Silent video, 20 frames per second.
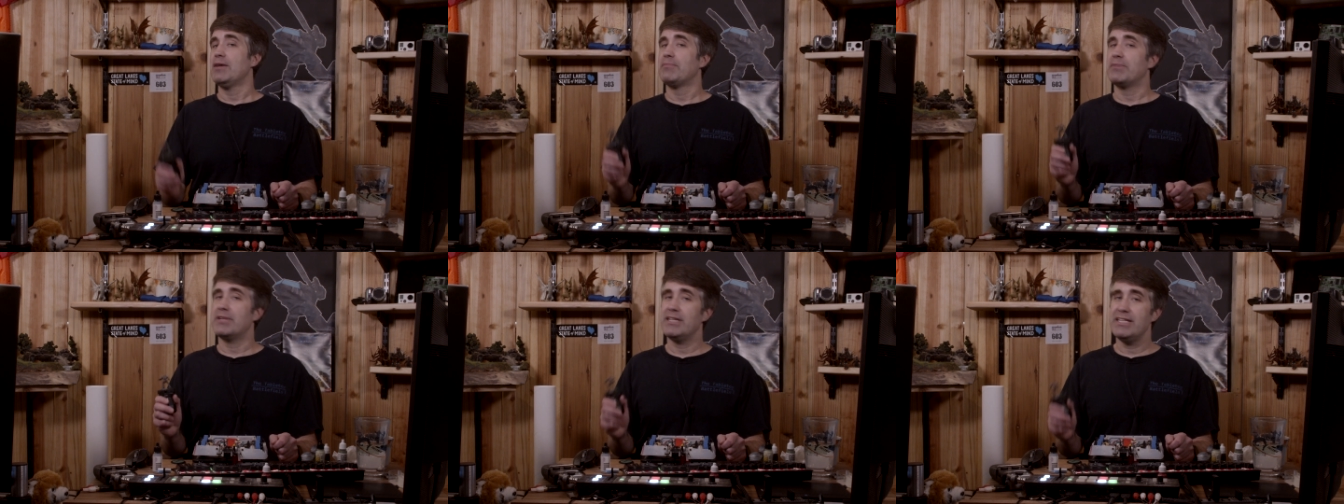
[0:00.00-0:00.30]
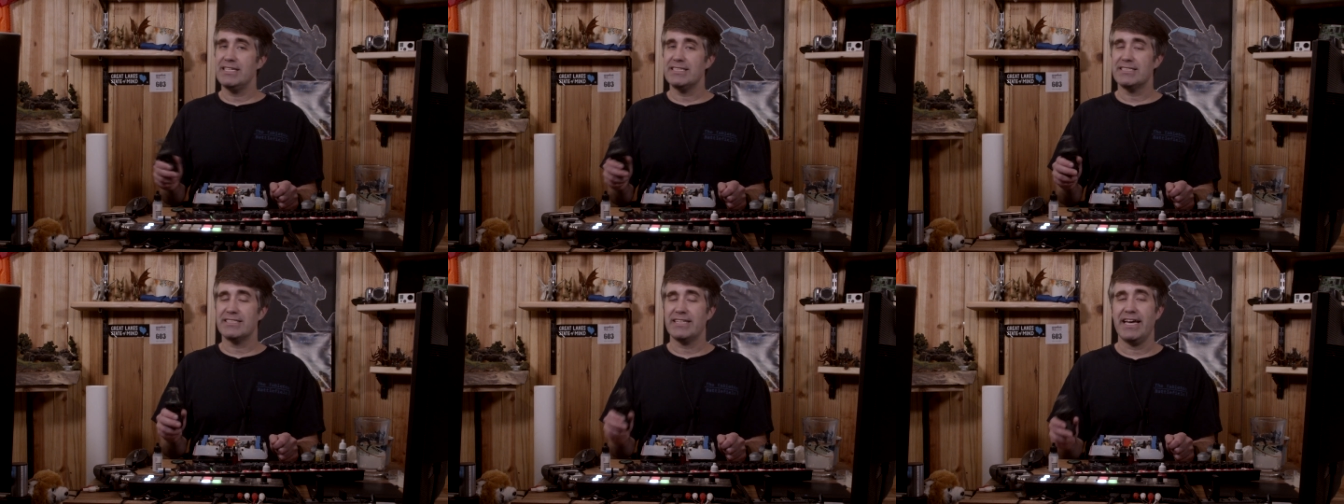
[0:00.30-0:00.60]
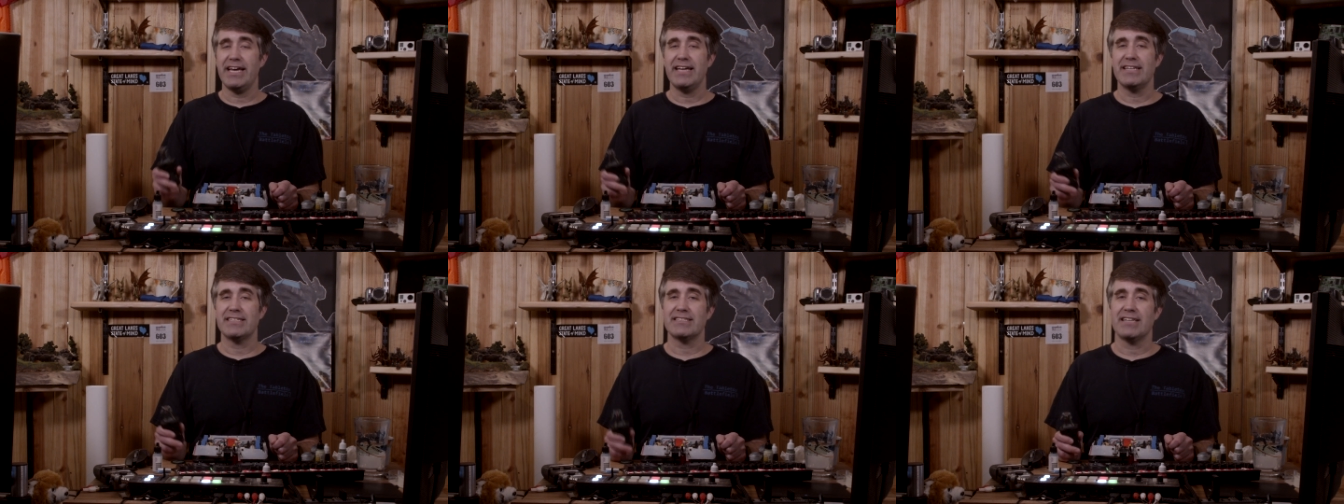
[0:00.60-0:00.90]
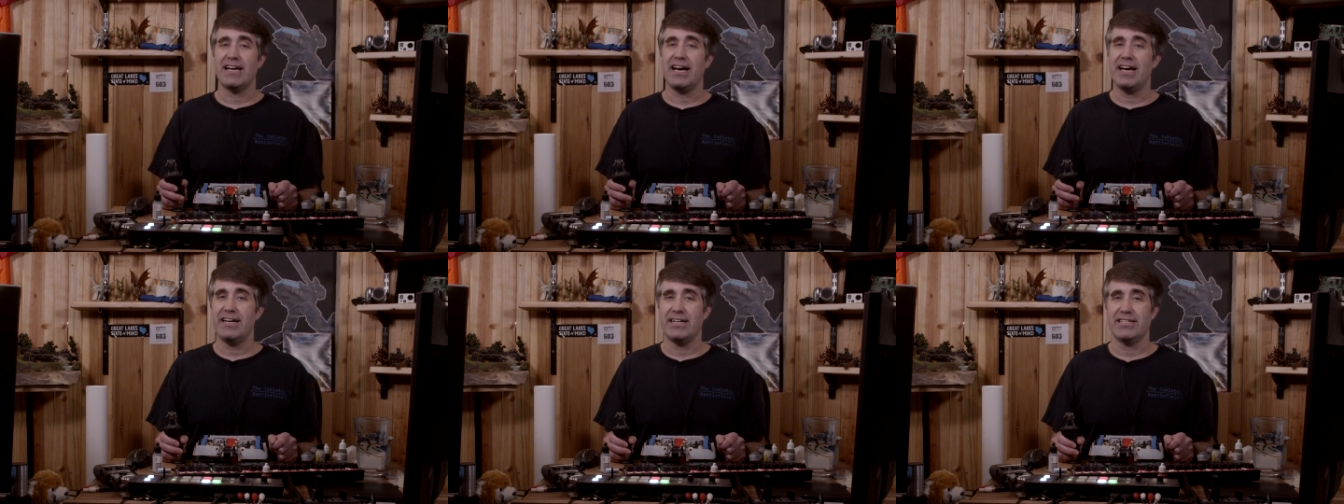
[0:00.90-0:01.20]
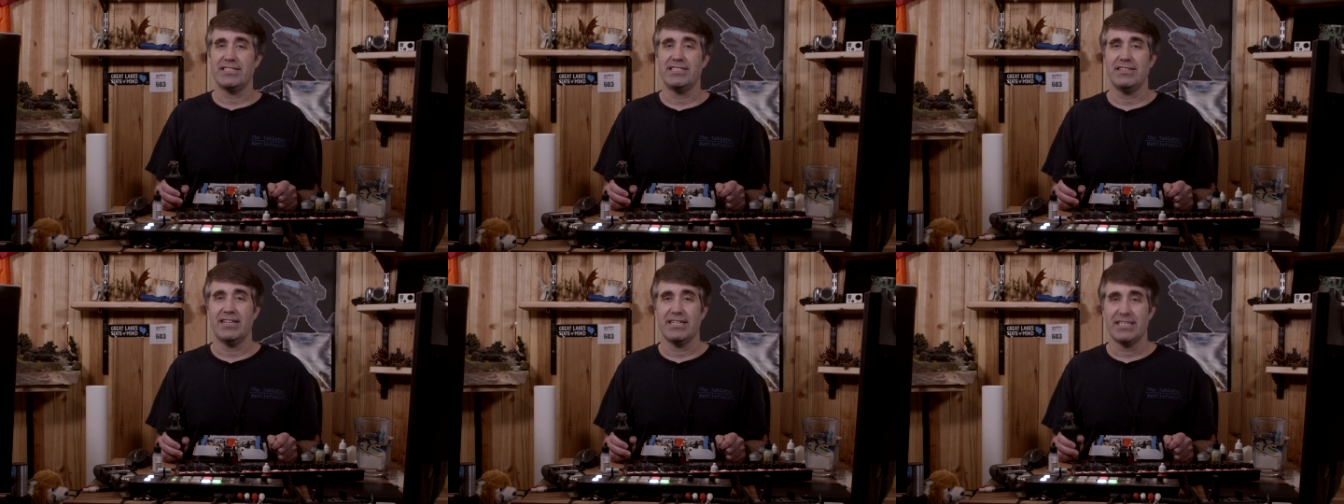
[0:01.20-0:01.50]
but in this case, I
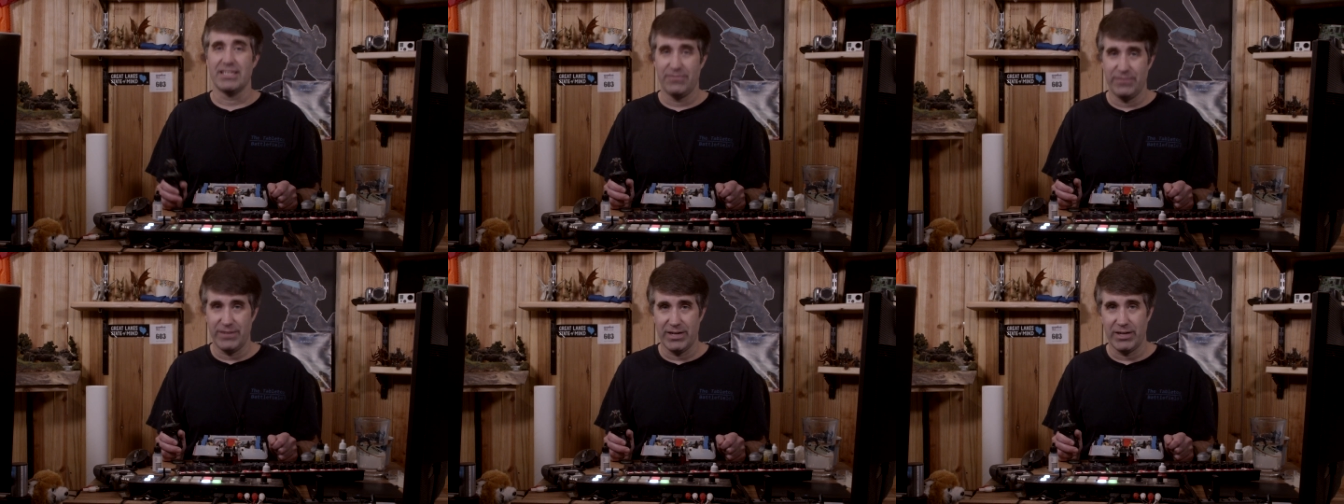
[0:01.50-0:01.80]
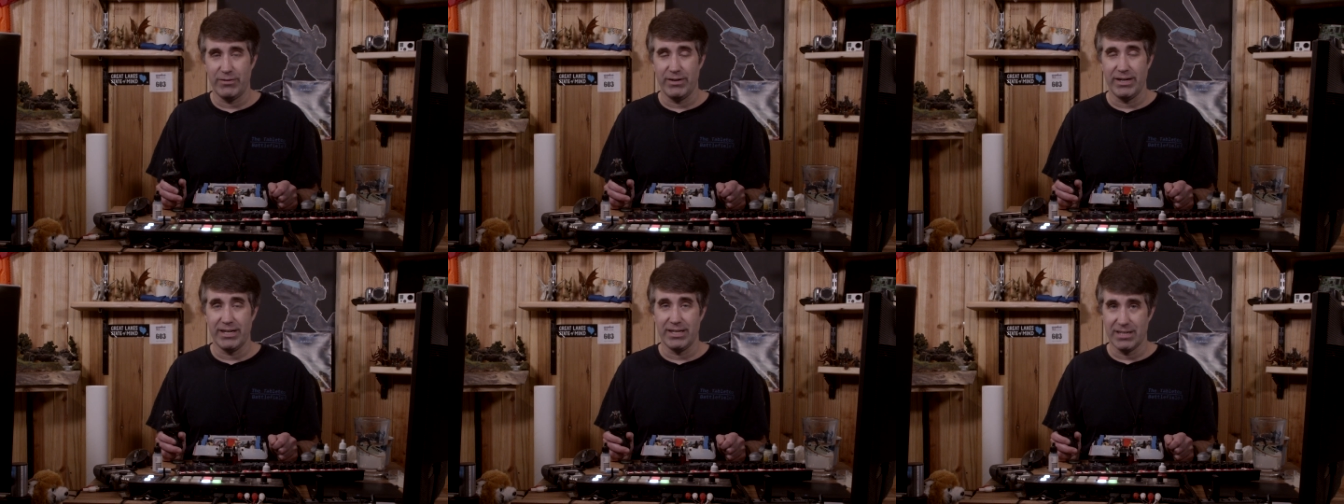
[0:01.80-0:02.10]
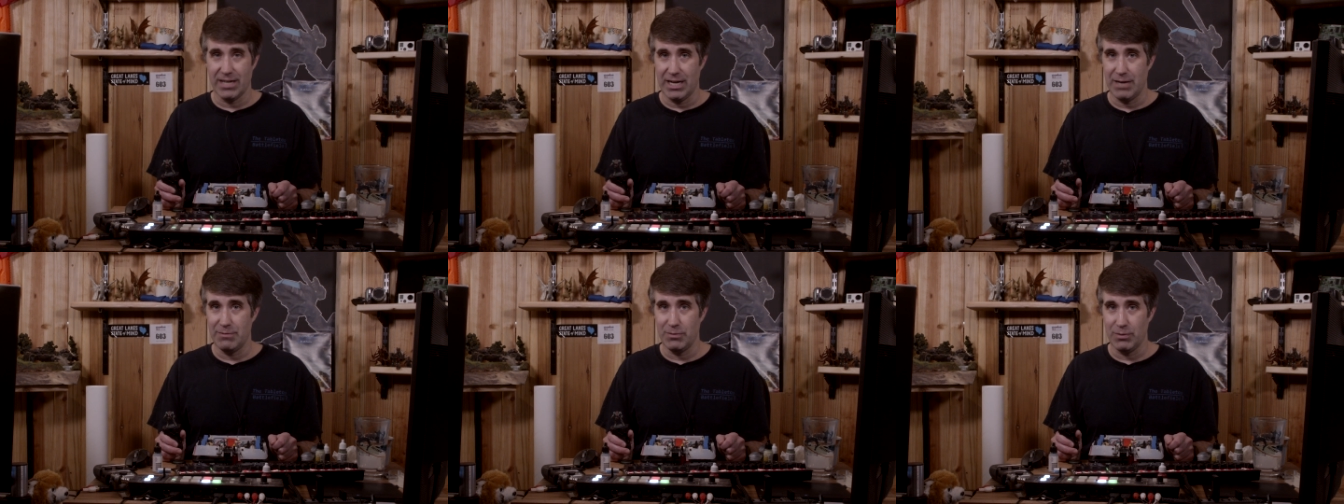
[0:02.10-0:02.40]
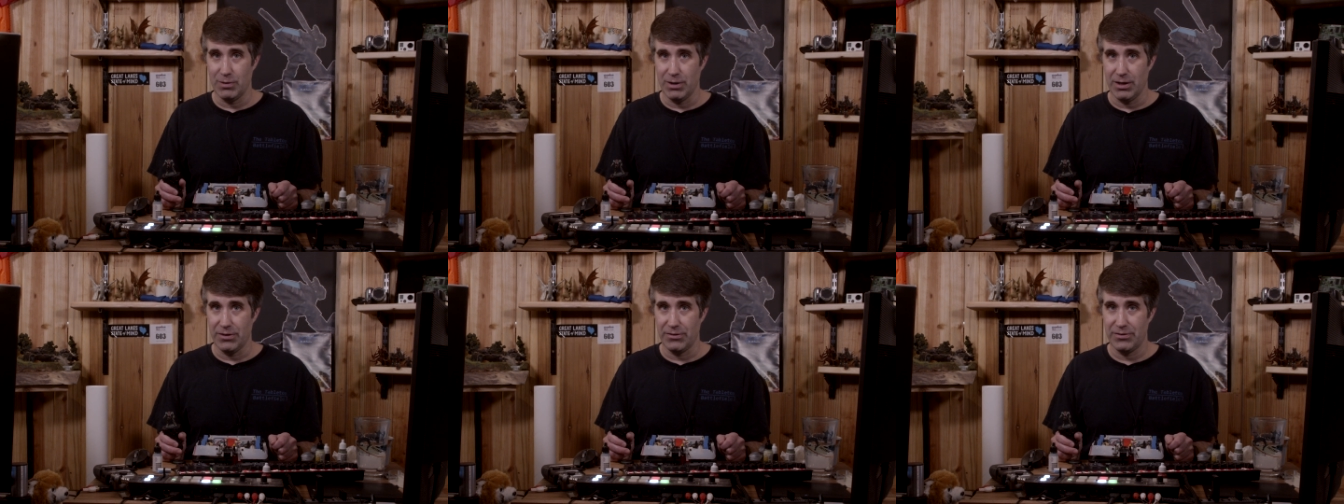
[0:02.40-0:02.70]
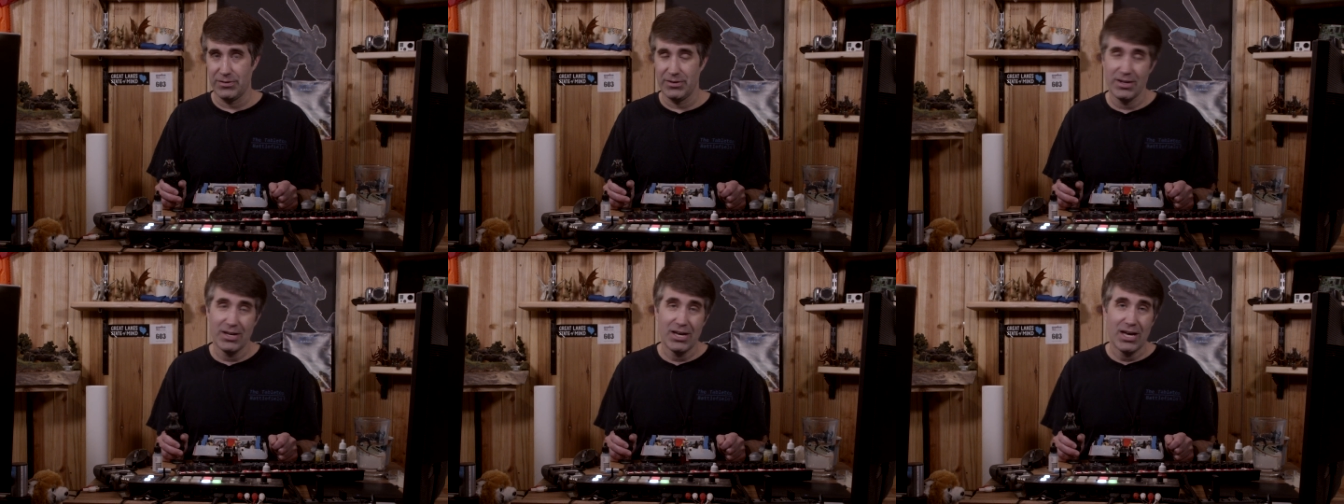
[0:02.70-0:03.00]
actually like the Federated
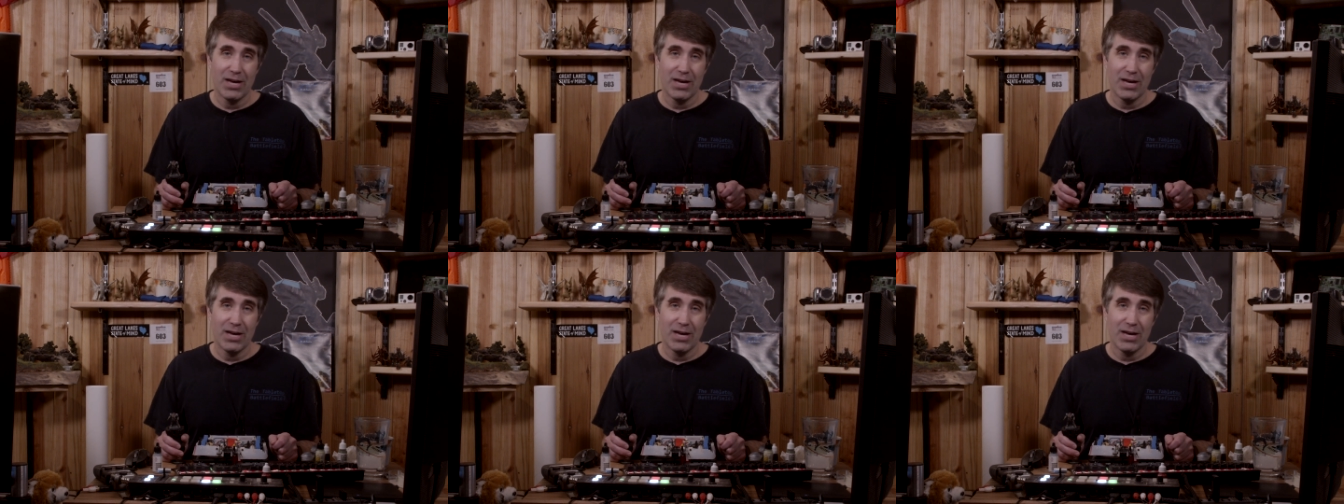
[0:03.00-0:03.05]
Commonwealth.